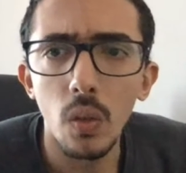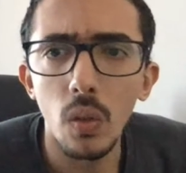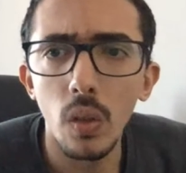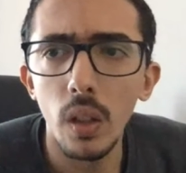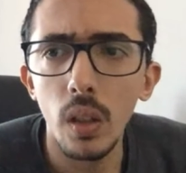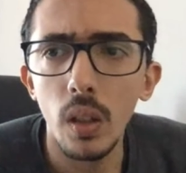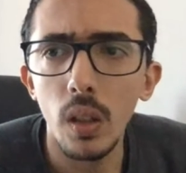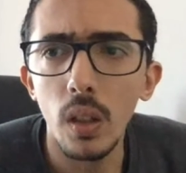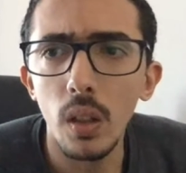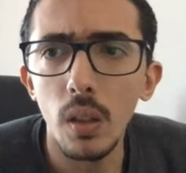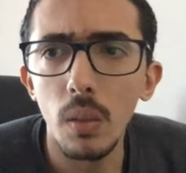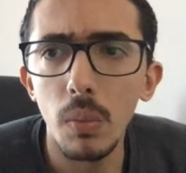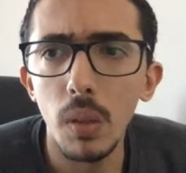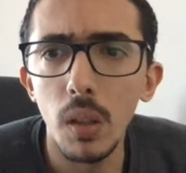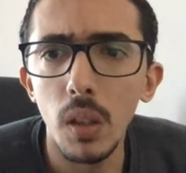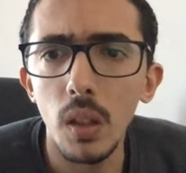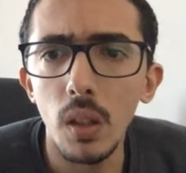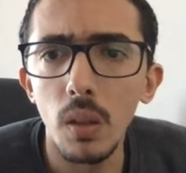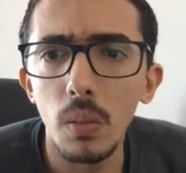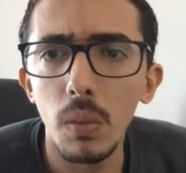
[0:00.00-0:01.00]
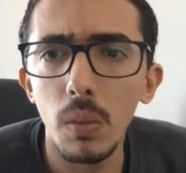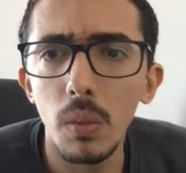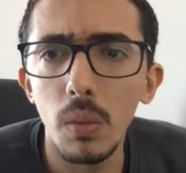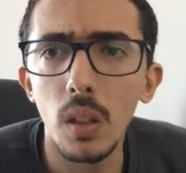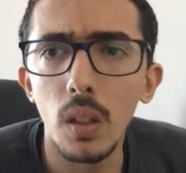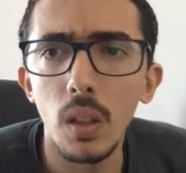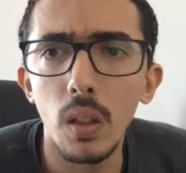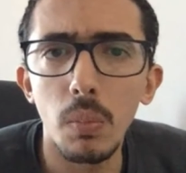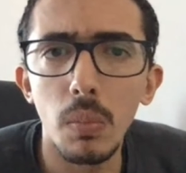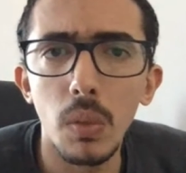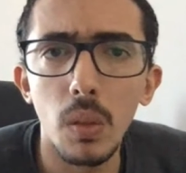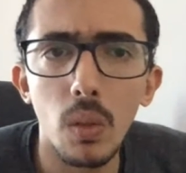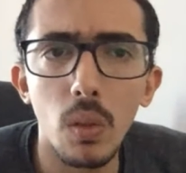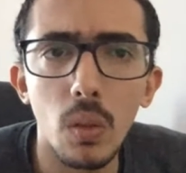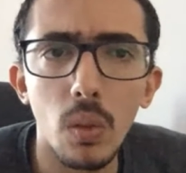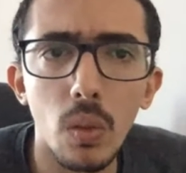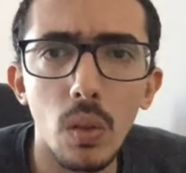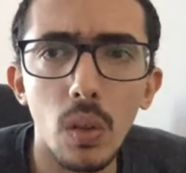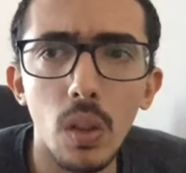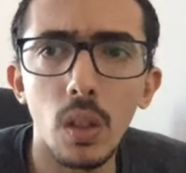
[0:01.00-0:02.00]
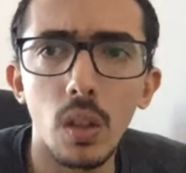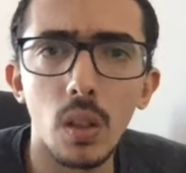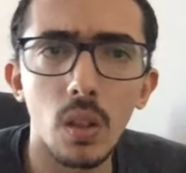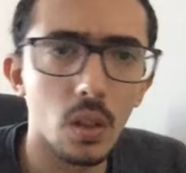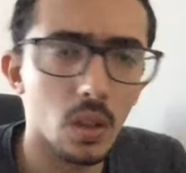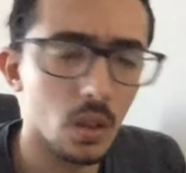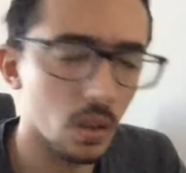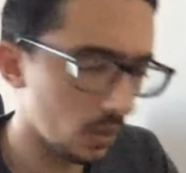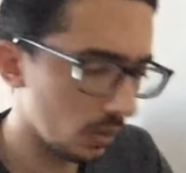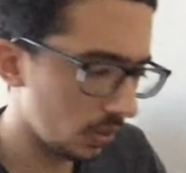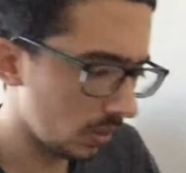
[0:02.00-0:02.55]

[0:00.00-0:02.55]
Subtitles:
Wait, let me look it.